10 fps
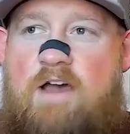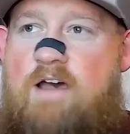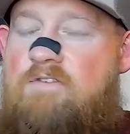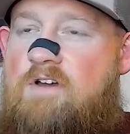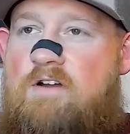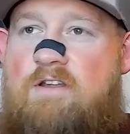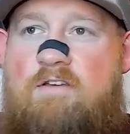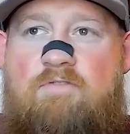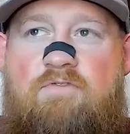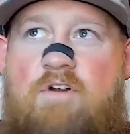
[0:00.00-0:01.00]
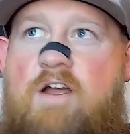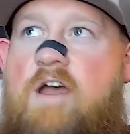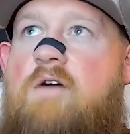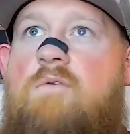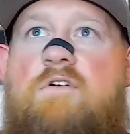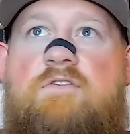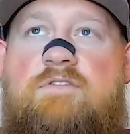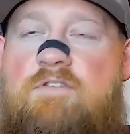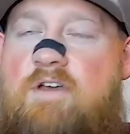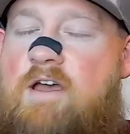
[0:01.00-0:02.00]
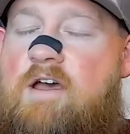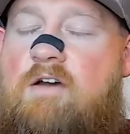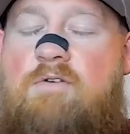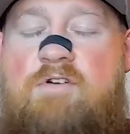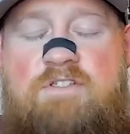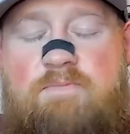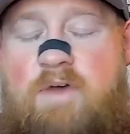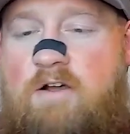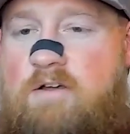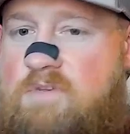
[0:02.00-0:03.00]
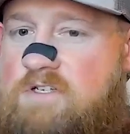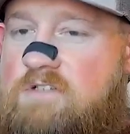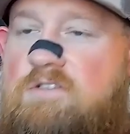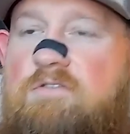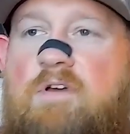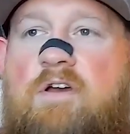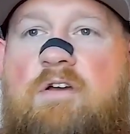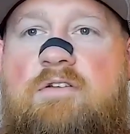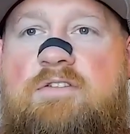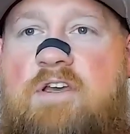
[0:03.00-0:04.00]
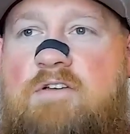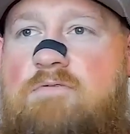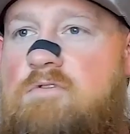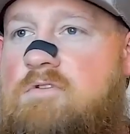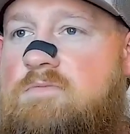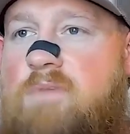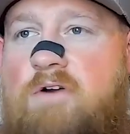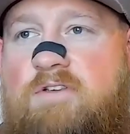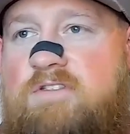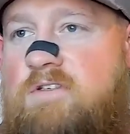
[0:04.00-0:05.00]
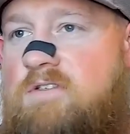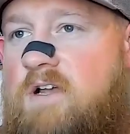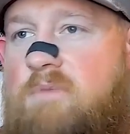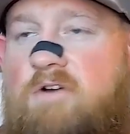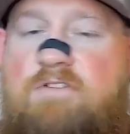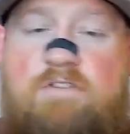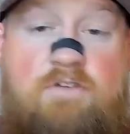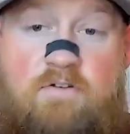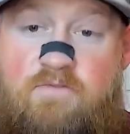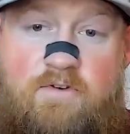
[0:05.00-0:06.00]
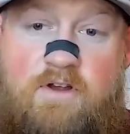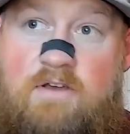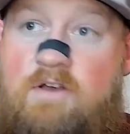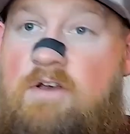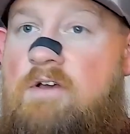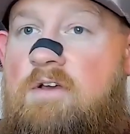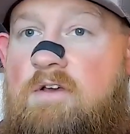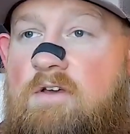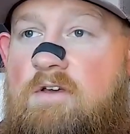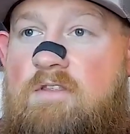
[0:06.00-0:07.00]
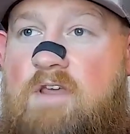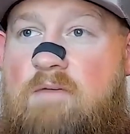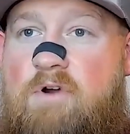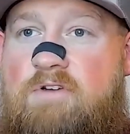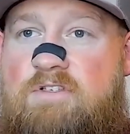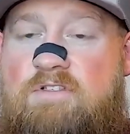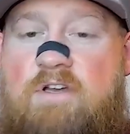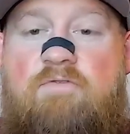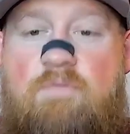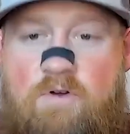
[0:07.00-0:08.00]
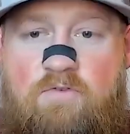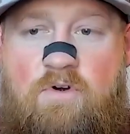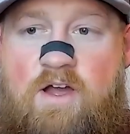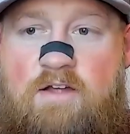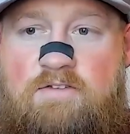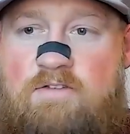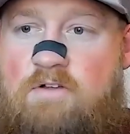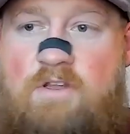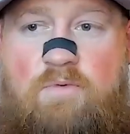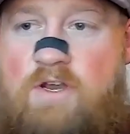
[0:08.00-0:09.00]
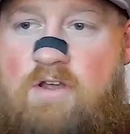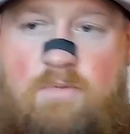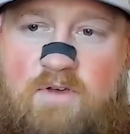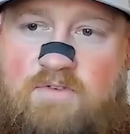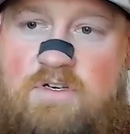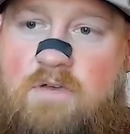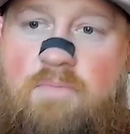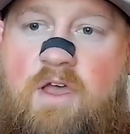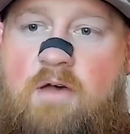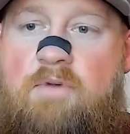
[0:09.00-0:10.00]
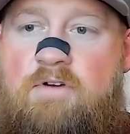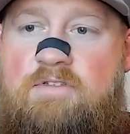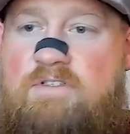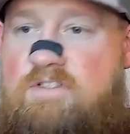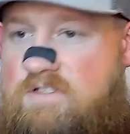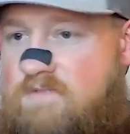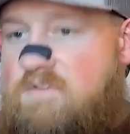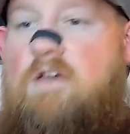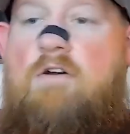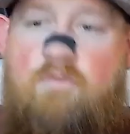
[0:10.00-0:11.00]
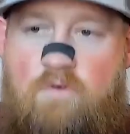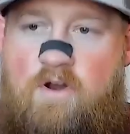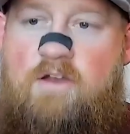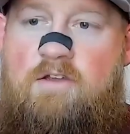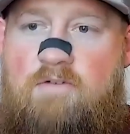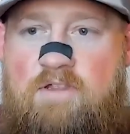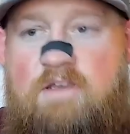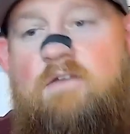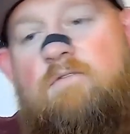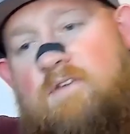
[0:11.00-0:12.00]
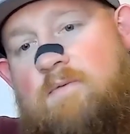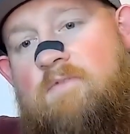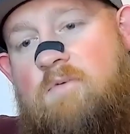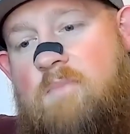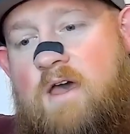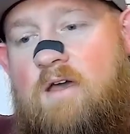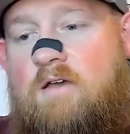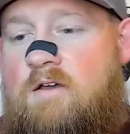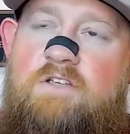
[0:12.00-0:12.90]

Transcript: I've talked to him for hours, hours about commissions, uh, schedules, bonuses. Like bonuses aren't free. That bonuses come from overrides. The only way WFG can pay out bonuses is if they override you and then give some of it back.